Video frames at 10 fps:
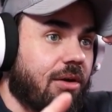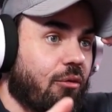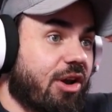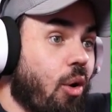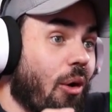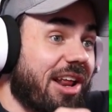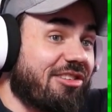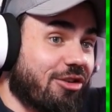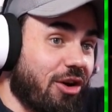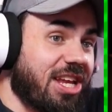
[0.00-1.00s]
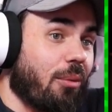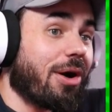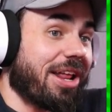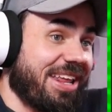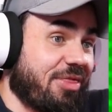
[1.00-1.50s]
Recording studio. We're going
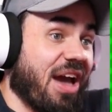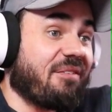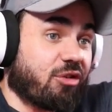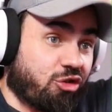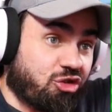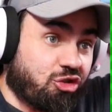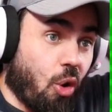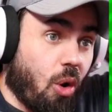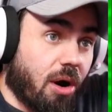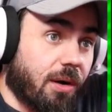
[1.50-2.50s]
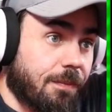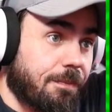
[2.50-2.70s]
to need that for sure.